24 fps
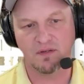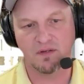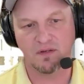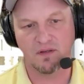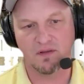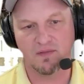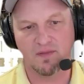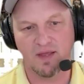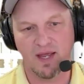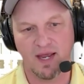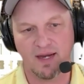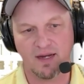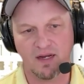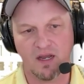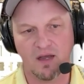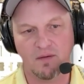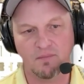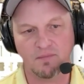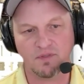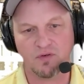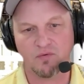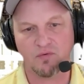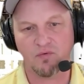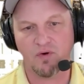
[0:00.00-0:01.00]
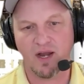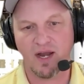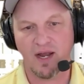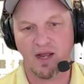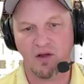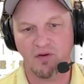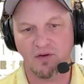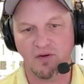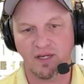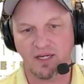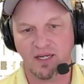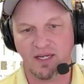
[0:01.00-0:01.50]
that comes
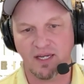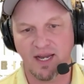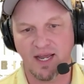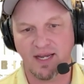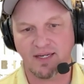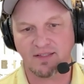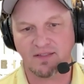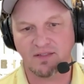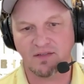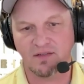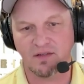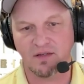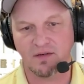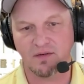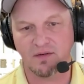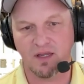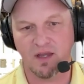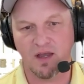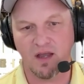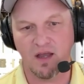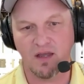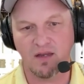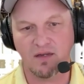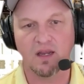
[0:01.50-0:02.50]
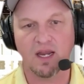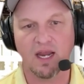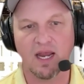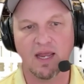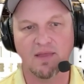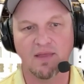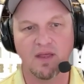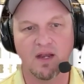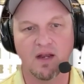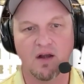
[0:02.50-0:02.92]
around, it connects to the gun, and then it